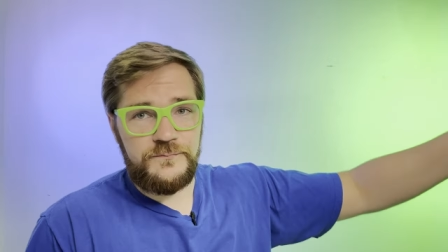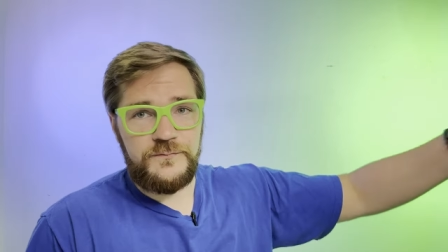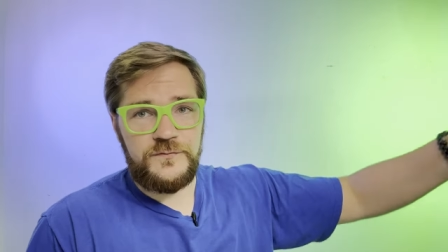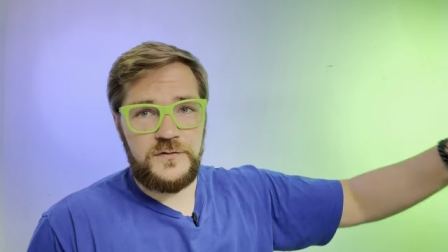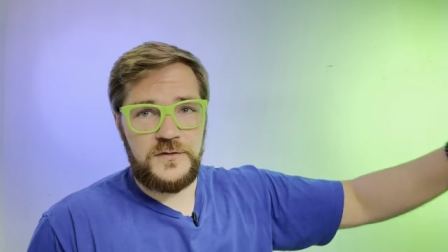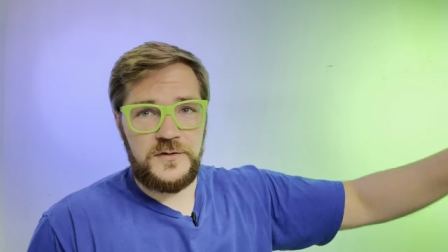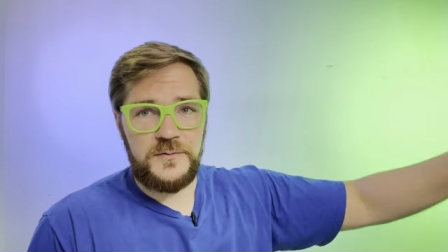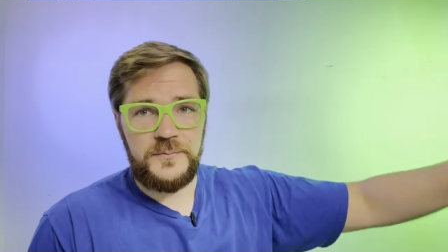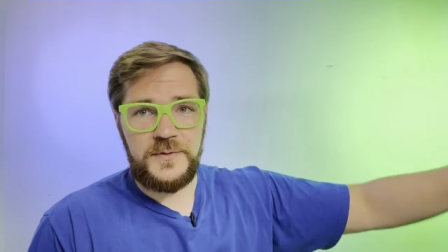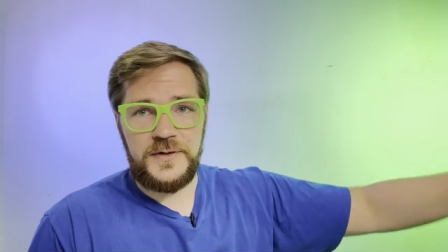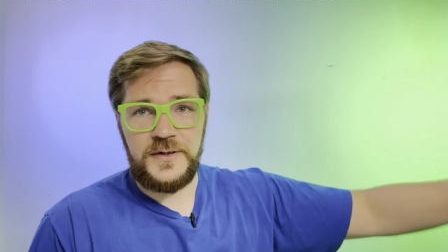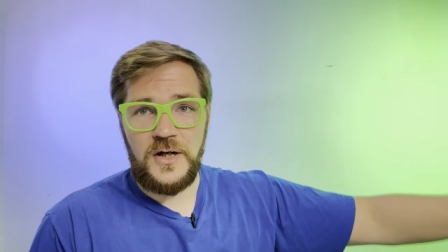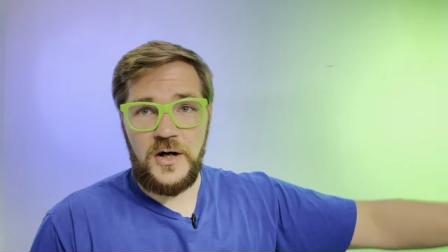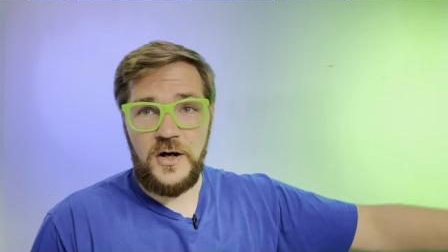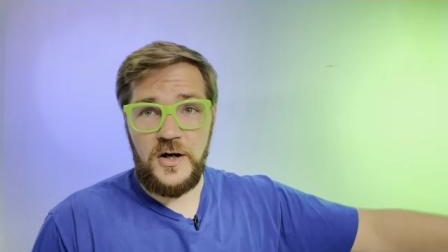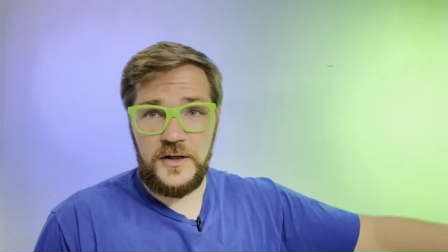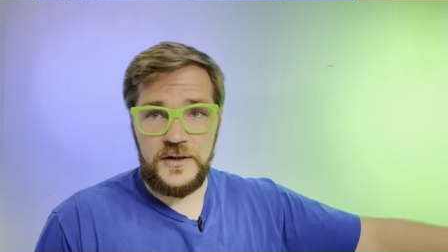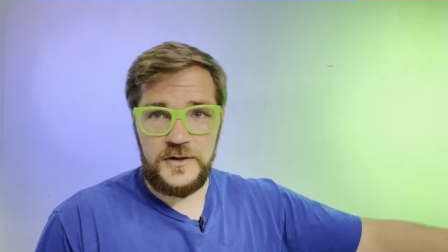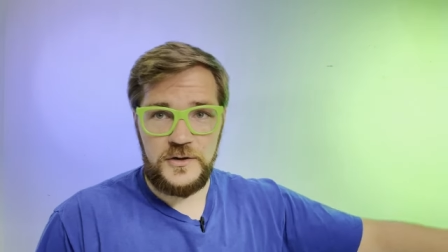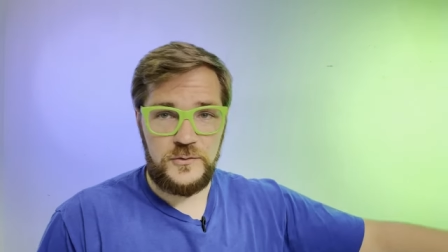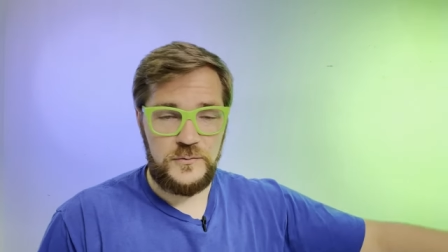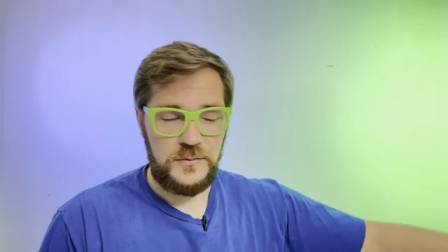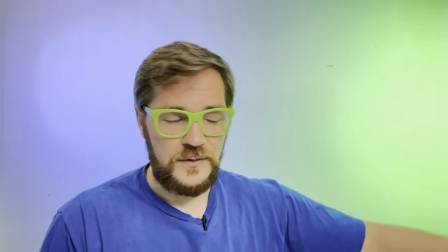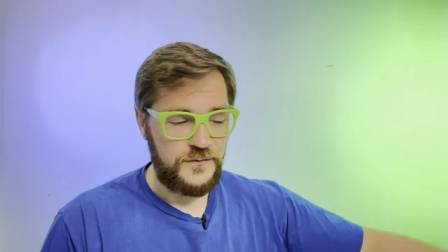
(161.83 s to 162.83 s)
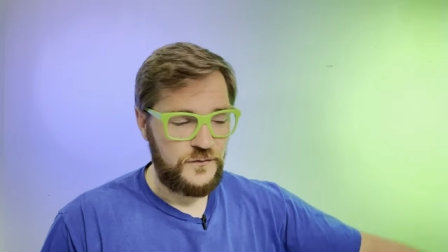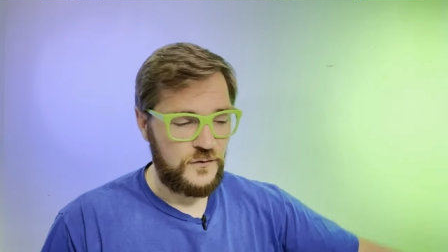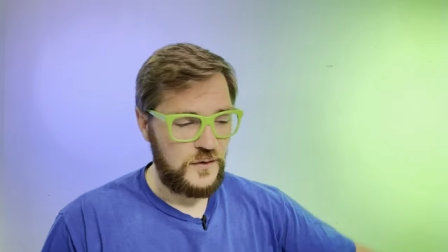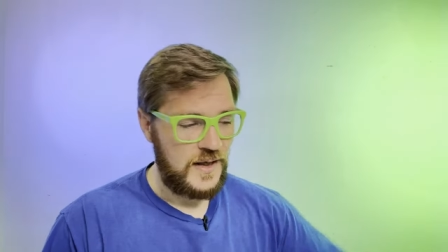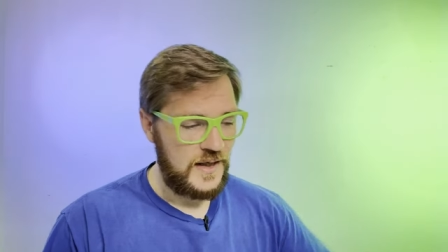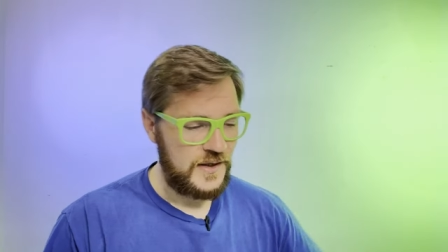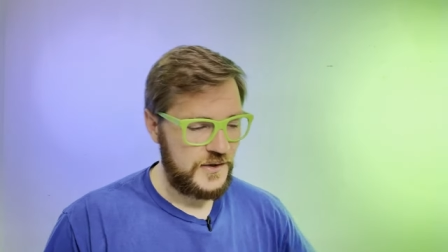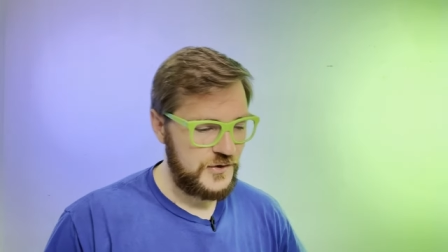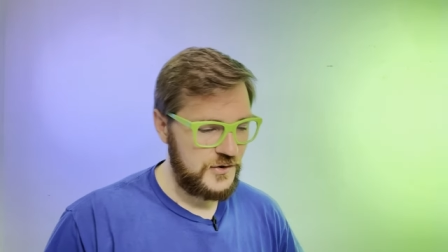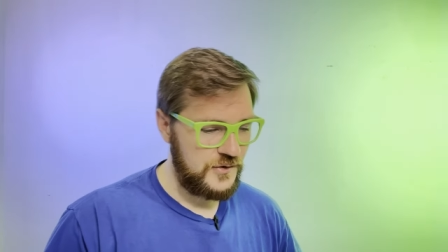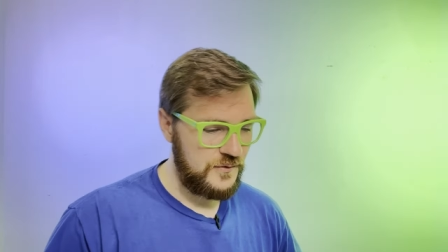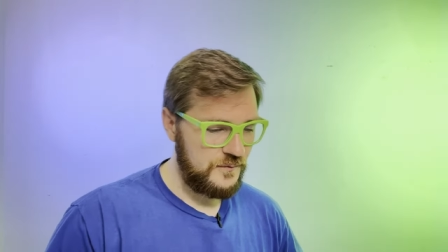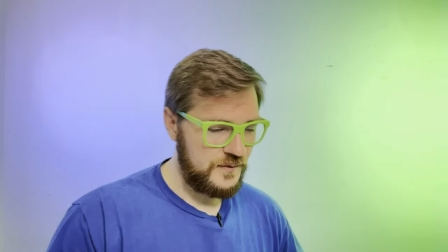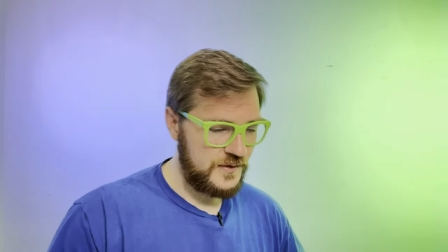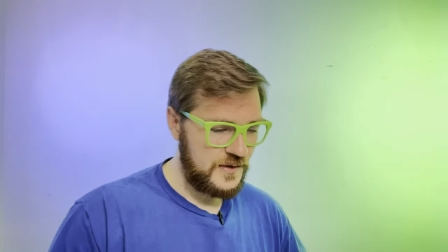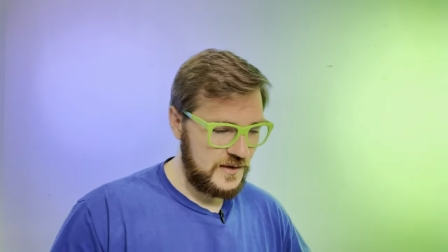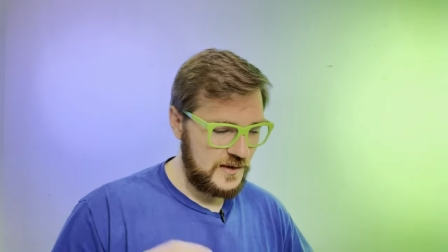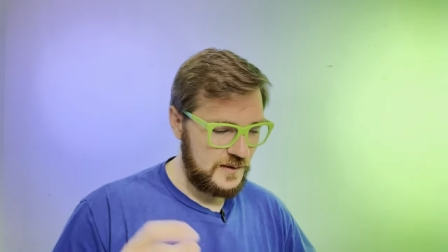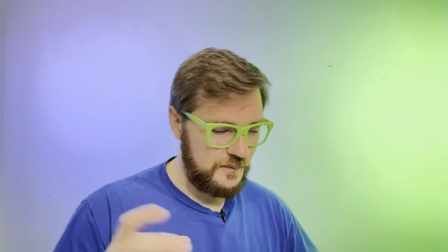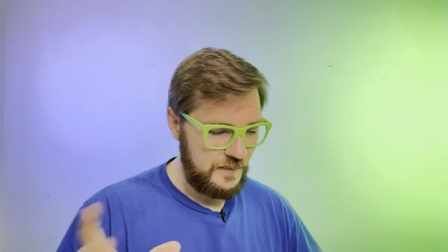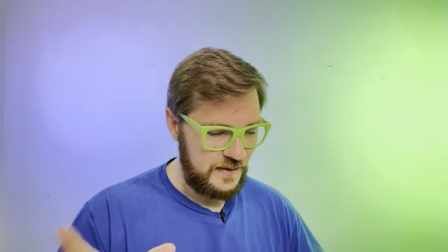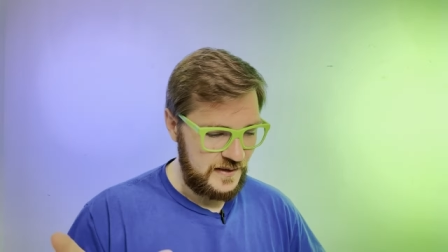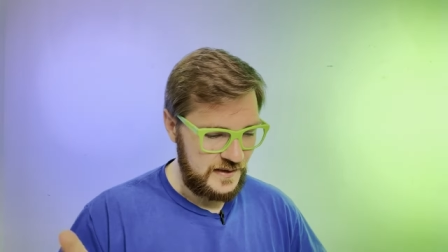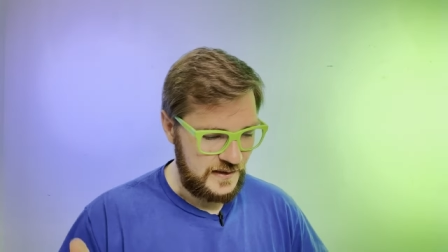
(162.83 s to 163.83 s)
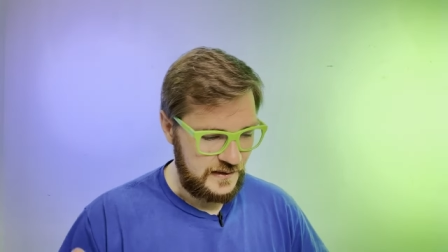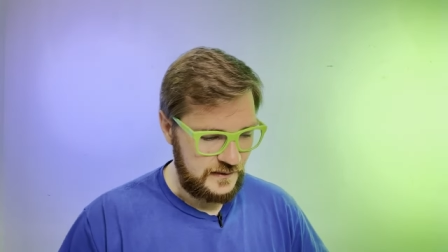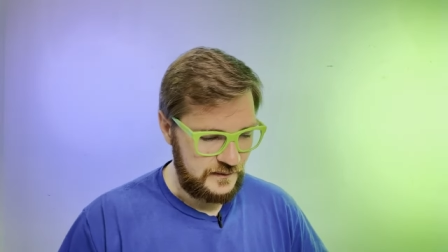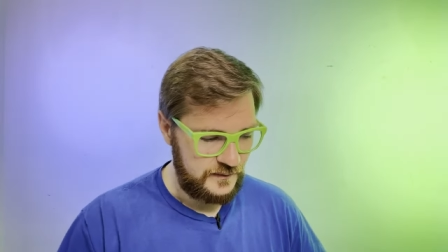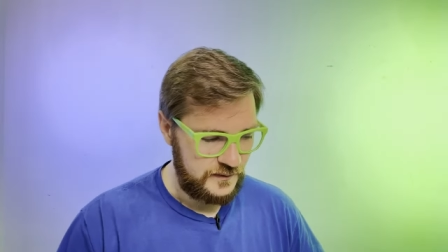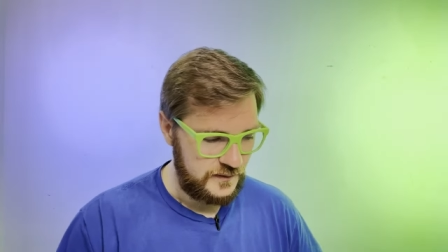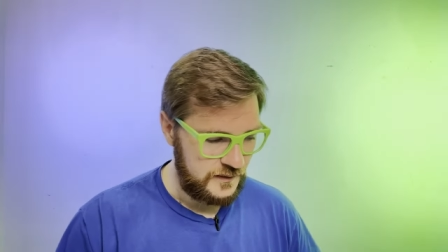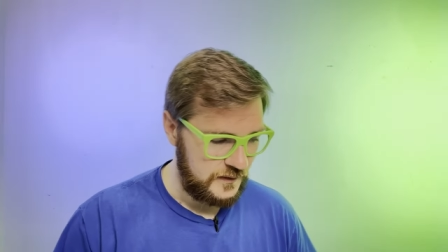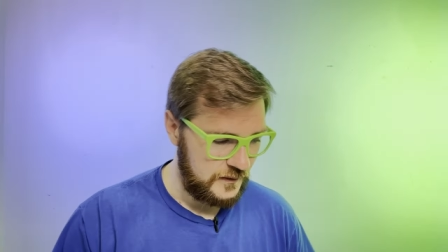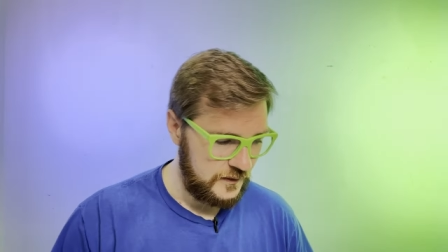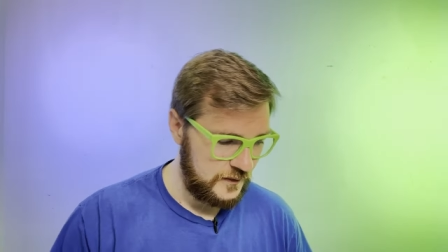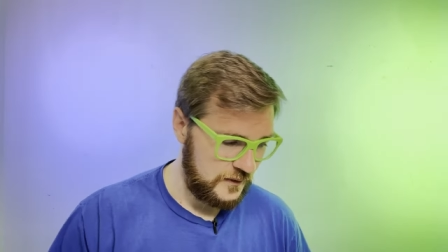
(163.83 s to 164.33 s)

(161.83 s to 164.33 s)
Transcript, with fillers: from an auto refraction, which is basically